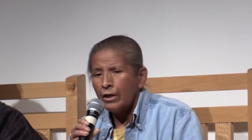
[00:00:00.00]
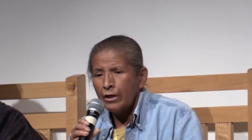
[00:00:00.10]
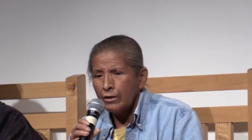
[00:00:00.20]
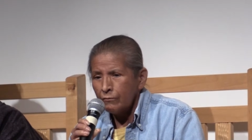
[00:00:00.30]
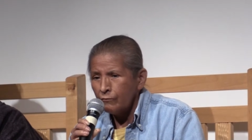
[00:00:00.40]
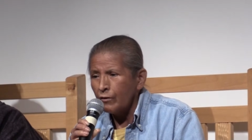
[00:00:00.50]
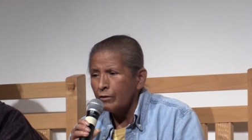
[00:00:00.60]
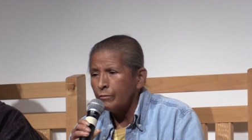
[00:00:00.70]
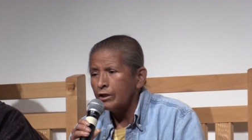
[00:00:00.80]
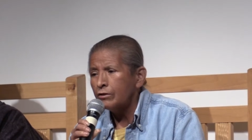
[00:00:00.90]
and
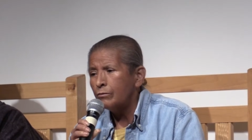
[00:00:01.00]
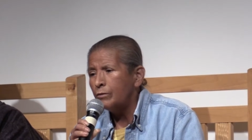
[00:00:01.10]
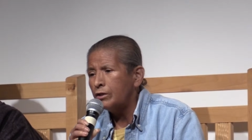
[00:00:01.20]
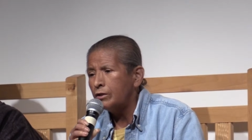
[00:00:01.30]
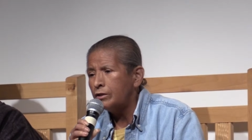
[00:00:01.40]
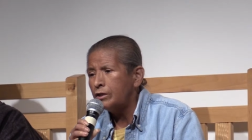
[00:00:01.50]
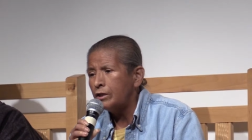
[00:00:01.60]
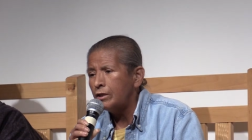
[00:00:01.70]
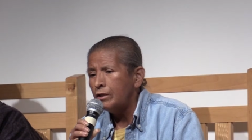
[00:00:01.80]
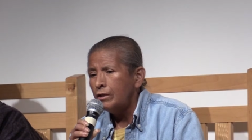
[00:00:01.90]
farming
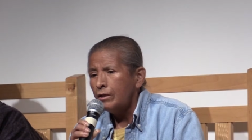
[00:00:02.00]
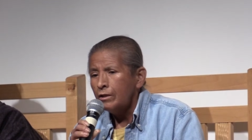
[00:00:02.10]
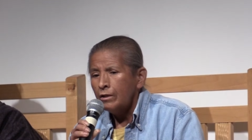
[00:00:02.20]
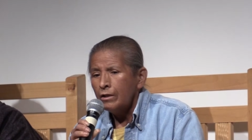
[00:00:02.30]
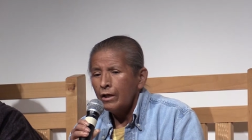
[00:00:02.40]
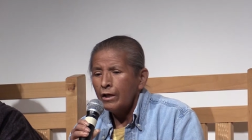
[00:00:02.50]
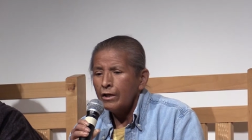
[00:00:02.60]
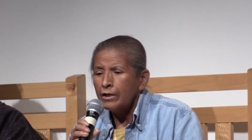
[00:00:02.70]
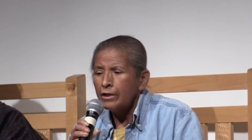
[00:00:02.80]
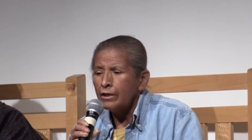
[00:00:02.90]
community.
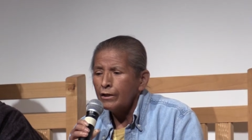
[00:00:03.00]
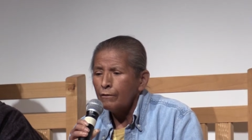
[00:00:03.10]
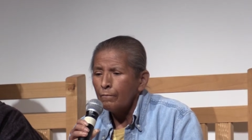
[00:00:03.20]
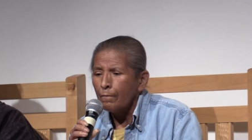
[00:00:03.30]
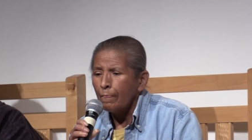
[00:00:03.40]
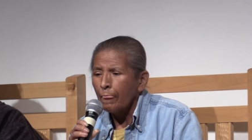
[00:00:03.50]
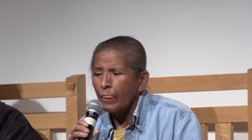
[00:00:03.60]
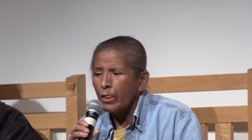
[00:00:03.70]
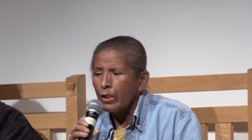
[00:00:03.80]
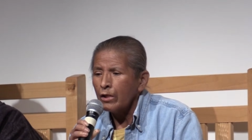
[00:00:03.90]
And um,
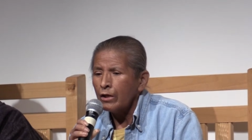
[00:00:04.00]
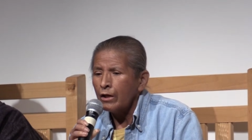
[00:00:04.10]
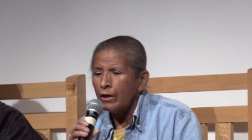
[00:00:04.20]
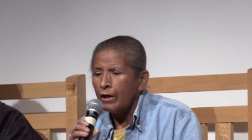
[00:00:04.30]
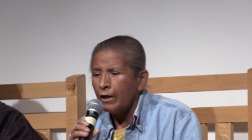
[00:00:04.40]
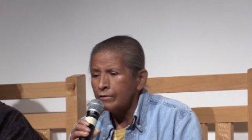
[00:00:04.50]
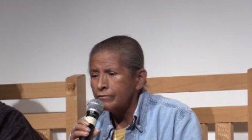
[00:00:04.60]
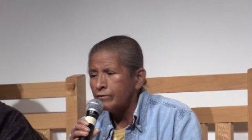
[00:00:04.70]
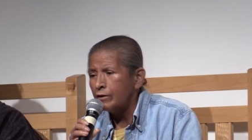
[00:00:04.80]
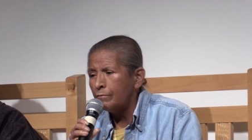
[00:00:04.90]
I
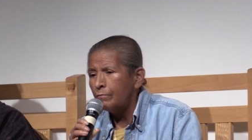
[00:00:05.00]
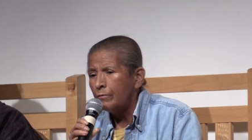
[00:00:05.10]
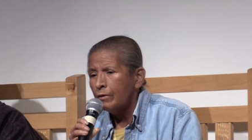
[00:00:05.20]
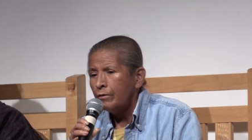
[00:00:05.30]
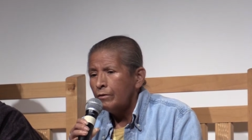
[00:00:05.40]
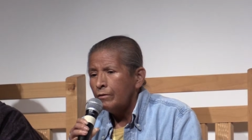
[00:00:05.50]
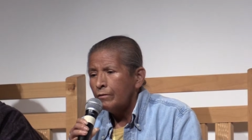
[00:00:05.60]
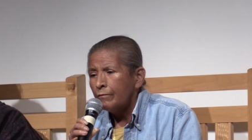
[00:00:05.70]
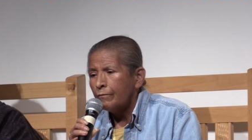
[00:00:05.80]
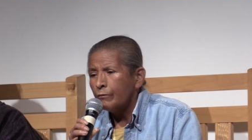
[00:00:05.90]
asked them
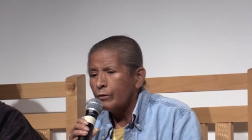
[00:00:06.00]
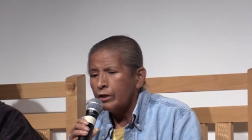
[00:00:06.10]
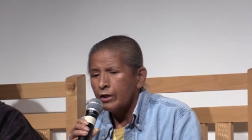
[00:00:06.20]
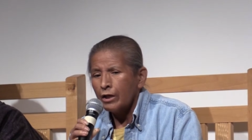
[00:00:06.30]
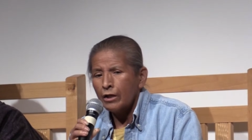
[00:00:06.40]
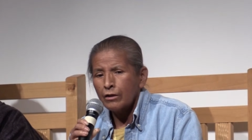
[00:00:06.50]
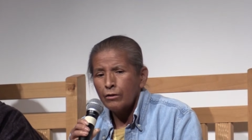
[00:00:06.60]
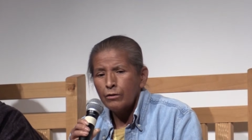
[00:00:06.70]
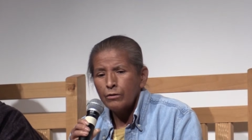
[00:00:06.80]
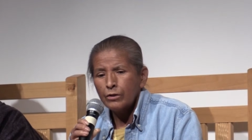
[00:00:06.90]
when it got
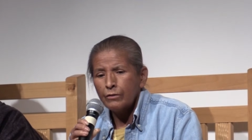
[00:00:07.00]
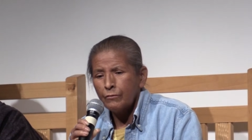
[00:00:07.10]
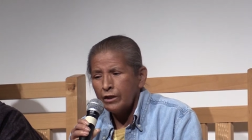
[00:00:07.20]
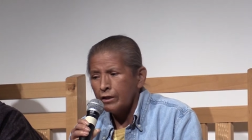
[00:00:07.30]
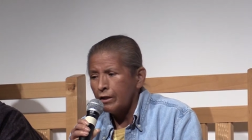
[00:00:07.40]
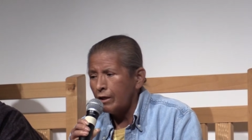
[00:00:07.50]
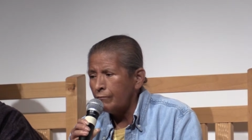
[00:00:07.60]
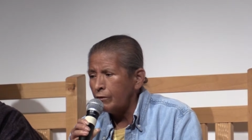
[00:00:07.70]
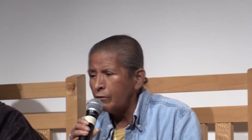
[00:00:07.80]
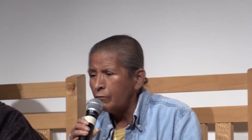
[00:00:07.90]
cold and we didn't
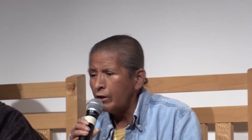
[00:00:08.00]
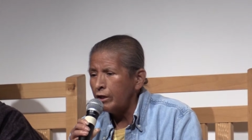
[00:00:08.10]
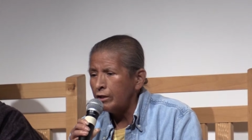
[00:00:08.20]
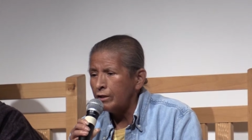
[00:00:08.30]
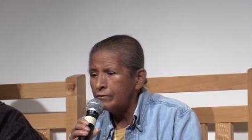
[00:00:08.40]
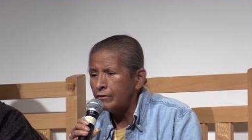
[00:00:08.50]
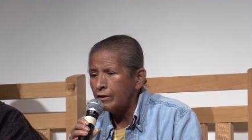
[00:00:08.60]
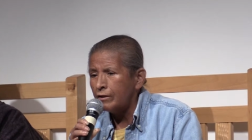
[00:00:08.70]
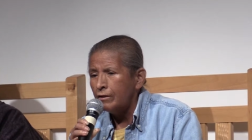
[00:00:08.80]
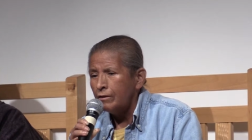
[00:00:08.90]
have any rain, I
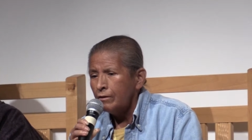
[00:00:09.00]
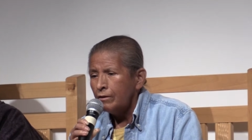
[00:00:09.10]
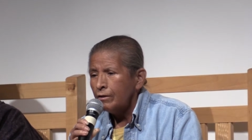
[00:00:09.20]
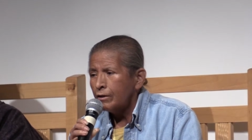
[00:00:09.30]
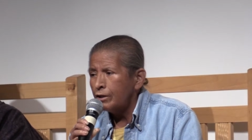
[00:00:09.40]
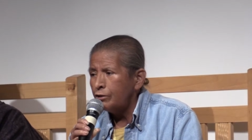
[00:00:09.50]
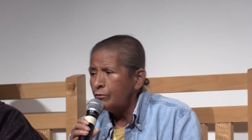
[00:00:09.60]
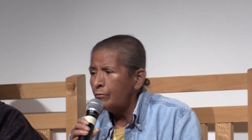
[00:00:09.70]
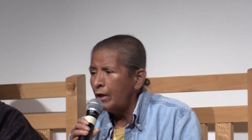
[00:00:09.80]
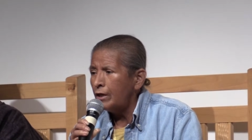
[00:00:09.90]
said, can
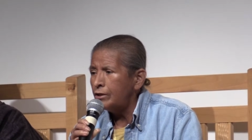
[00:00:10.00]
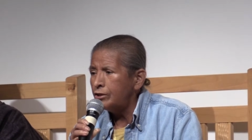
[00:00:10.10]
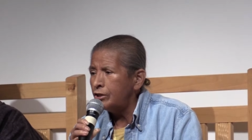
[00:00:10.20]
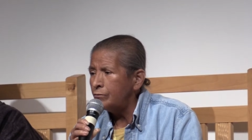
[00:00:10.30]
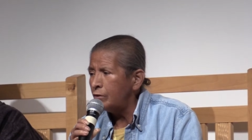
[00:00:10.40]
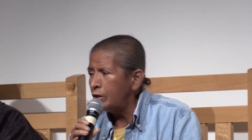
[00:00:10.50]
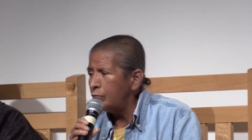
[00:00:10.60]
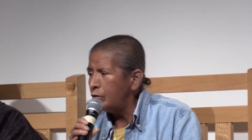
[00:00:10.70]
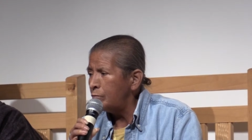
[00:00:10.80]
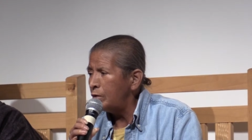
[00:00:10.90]
you imagine what
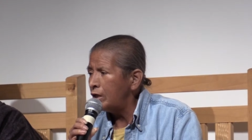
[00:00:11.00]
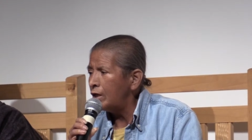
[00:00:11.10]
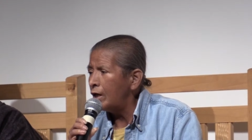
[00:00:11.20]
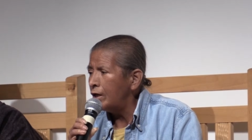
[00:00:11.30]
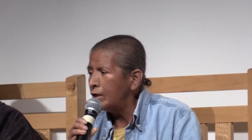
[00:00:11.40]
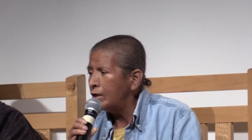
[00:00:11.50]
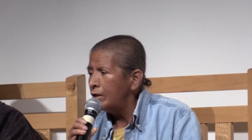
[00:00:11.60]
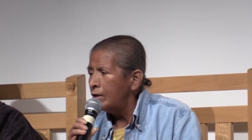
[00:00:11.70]
it would be like